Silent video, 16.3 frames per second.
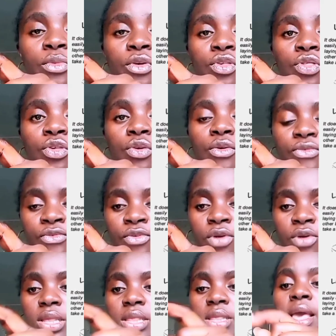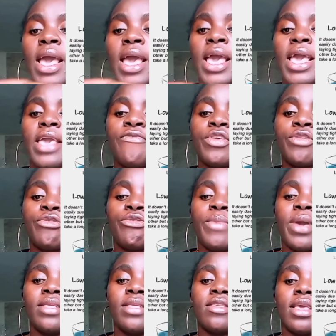moisture fast if it
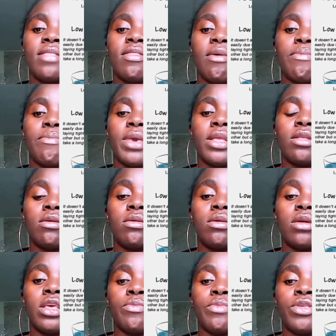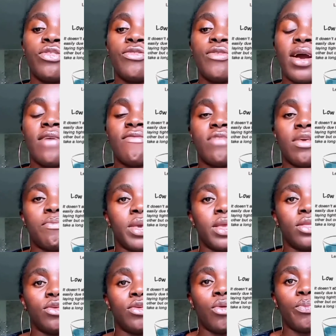remains in the middle it means you have the
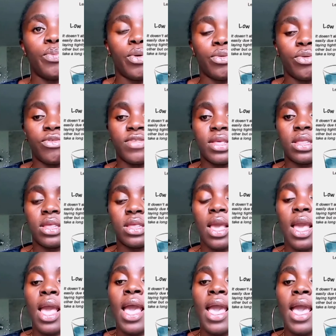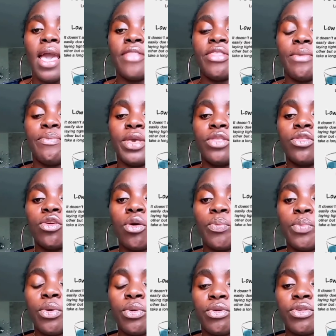medium porosity and the medium
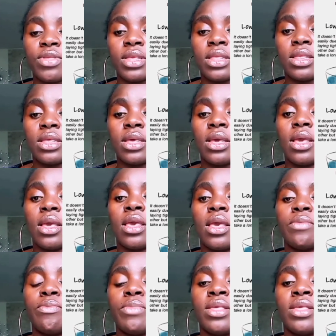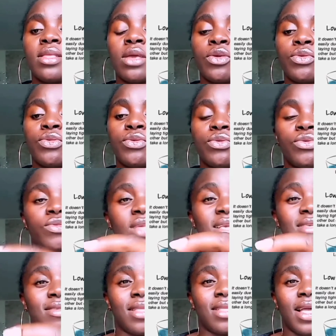porosity it means the cuticles
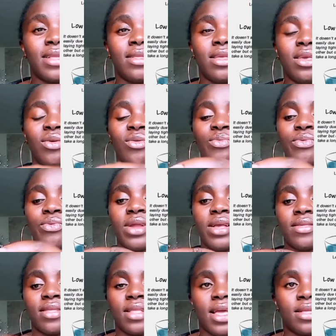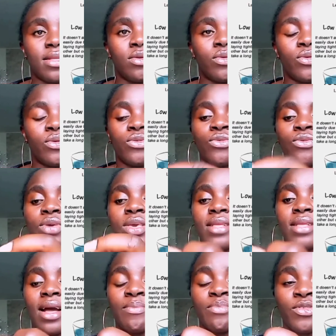are slightly open and slightly closed so
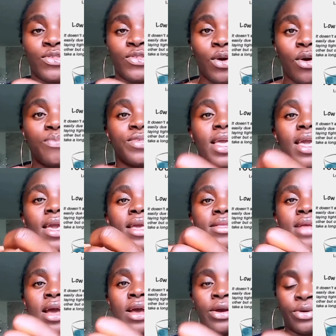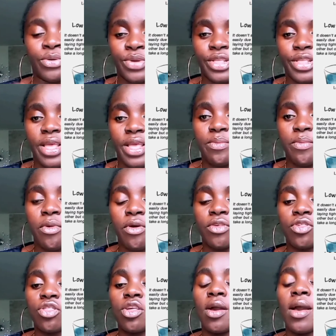it absorbs and retain
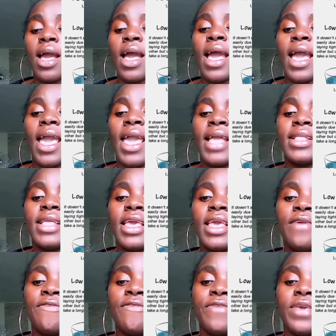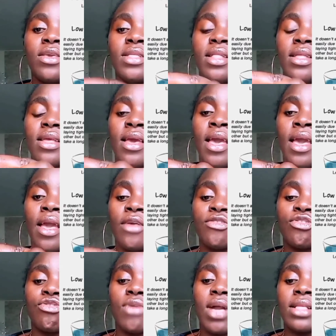moisture and if the hair
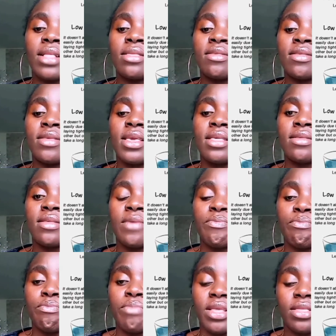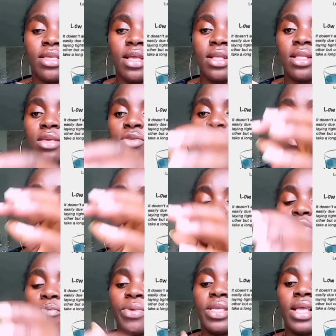strand sinks immediately you
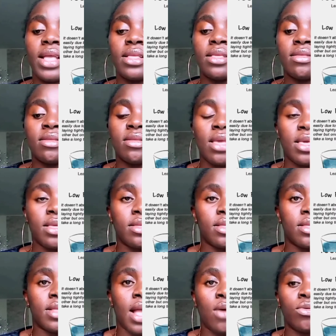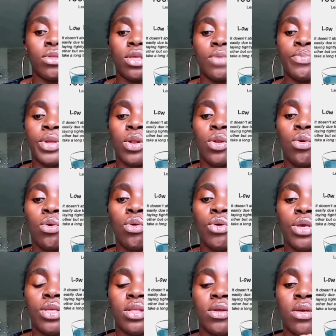drop it and it sinks down
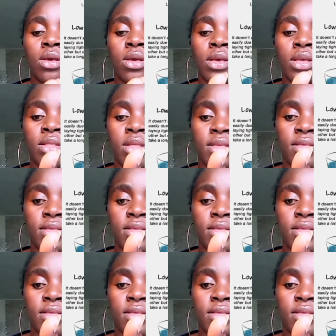below in, uh, in